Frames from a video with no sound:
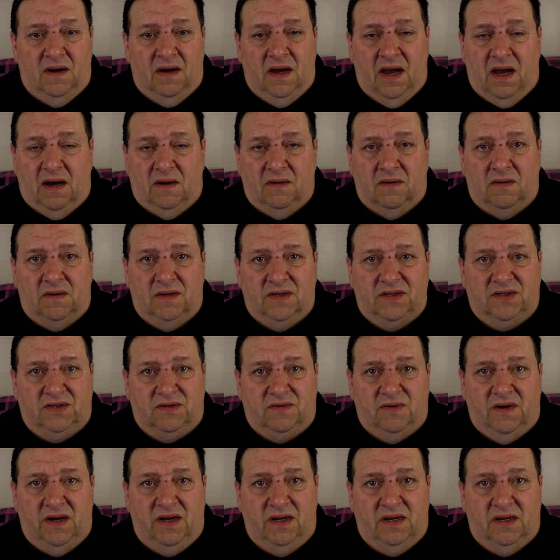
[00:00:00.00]
out on the
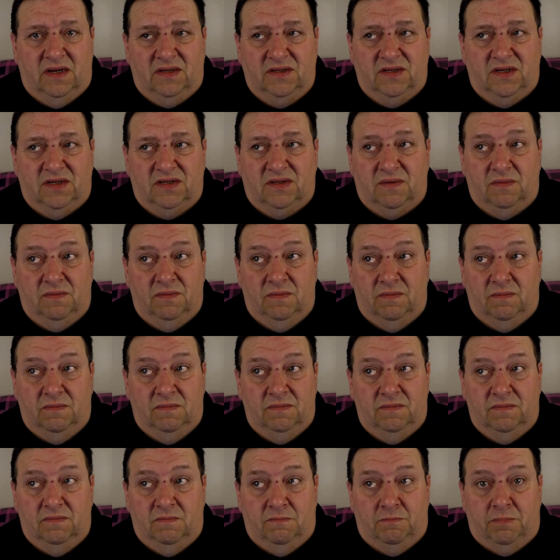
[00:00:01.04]
street and just
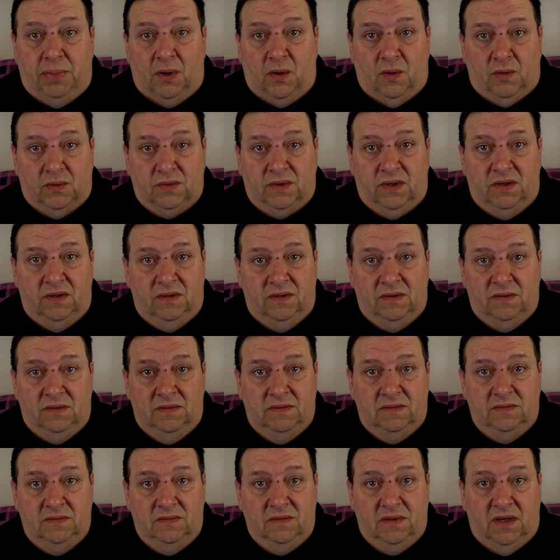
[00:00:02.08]
bolt,
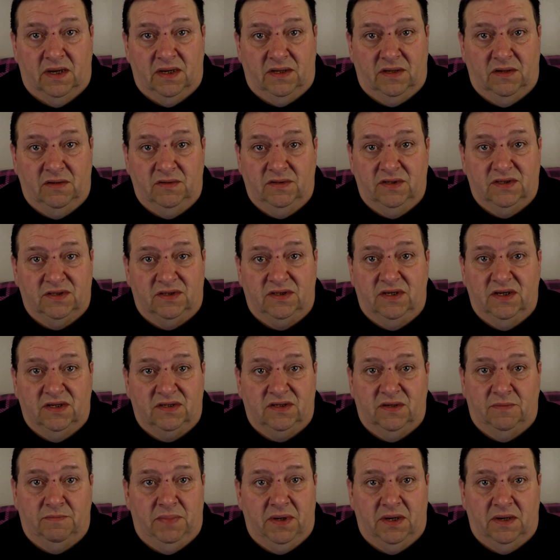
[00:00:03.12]
like you just
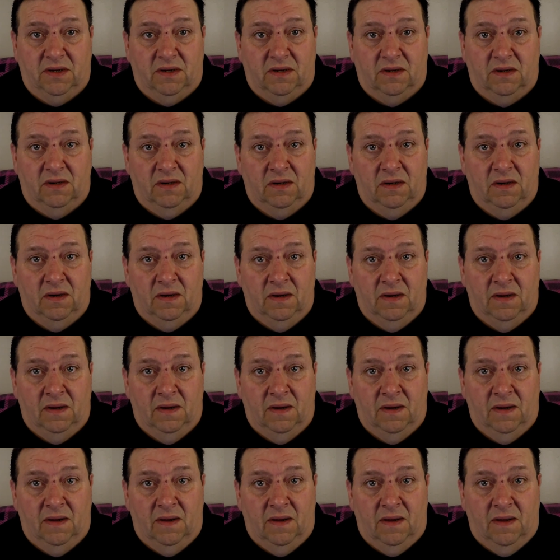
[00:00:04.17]
disappear,
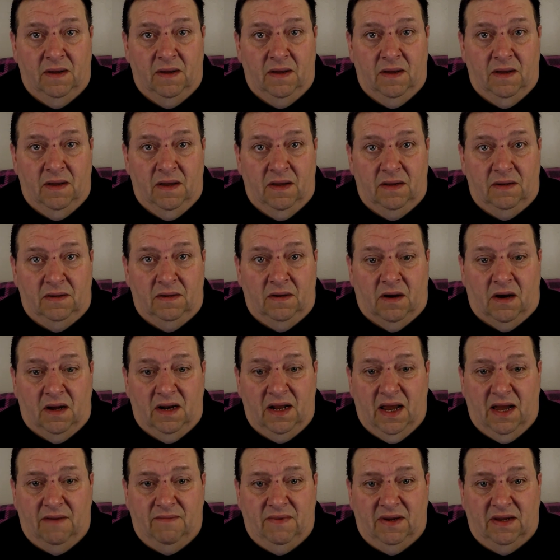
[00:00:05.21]
not
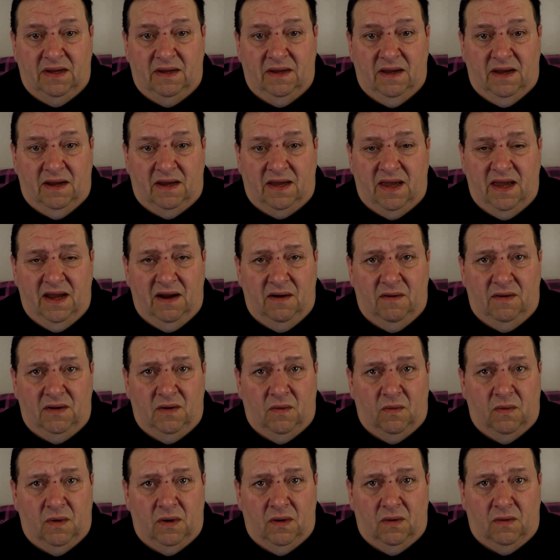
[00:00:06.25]
having a care in the
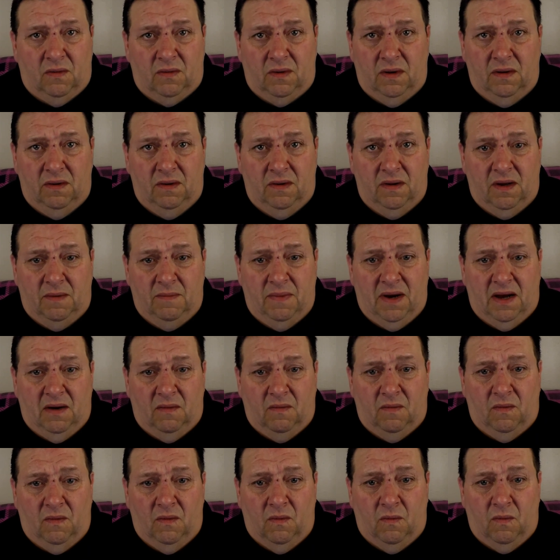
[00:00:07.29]
world
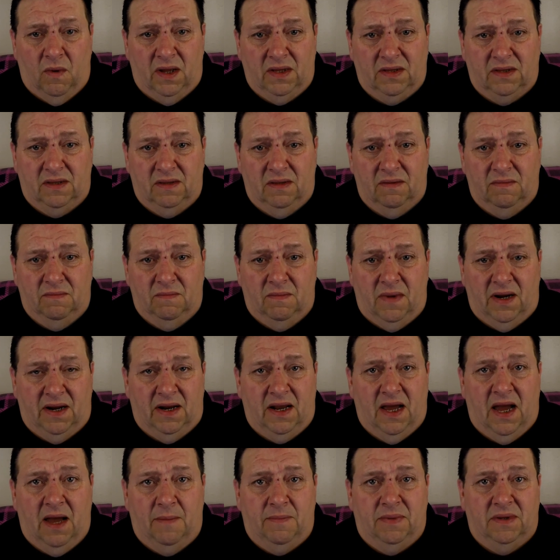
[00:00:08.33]
about what might
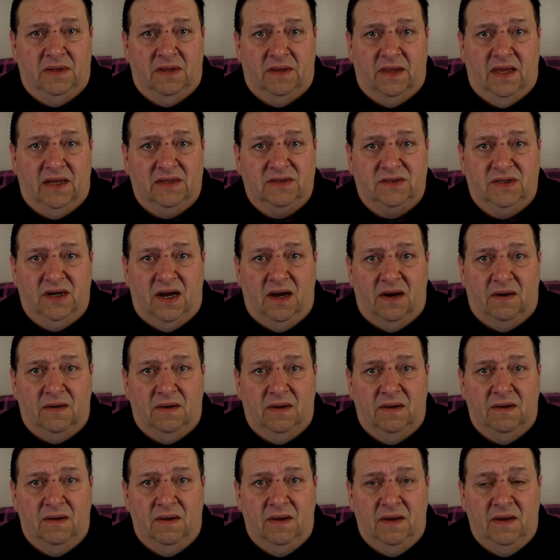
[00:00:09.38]
happen to that child.
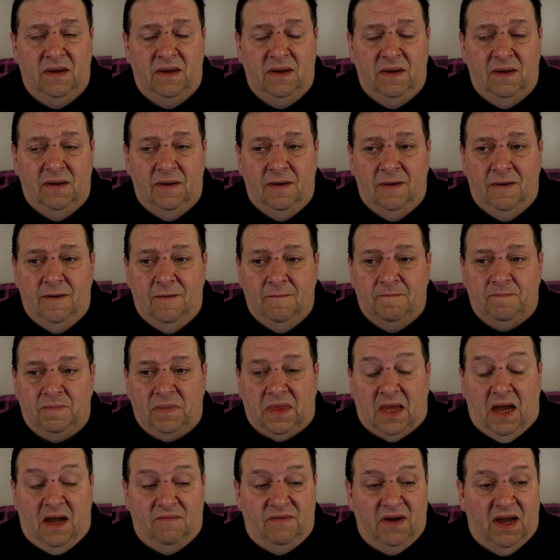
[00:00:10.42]

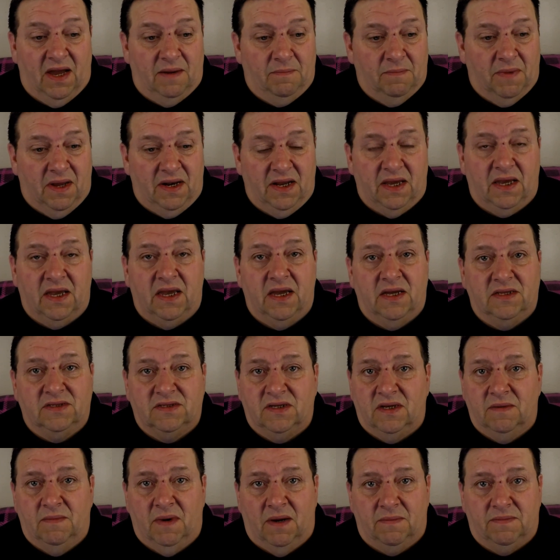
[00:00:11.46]
I've had many kids
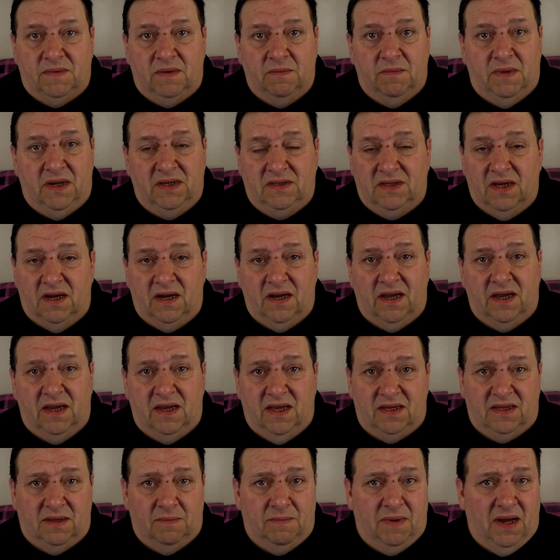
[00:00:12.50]
come up to me tugging
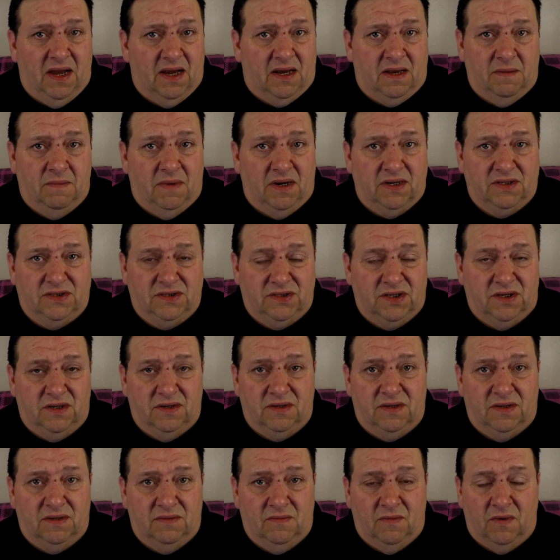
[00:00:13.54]
at the back of my
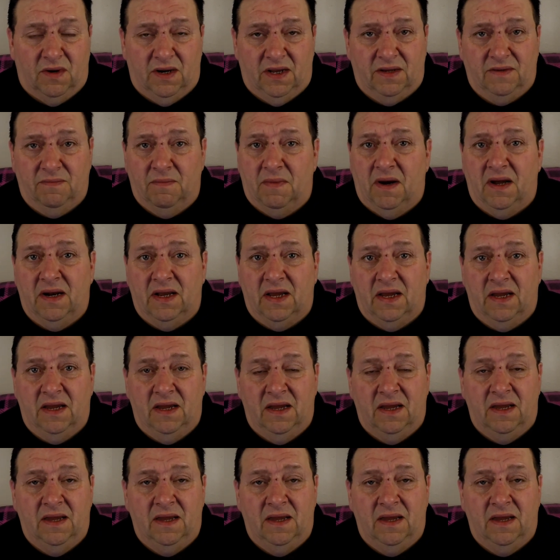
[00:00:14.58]
shirt wanting money.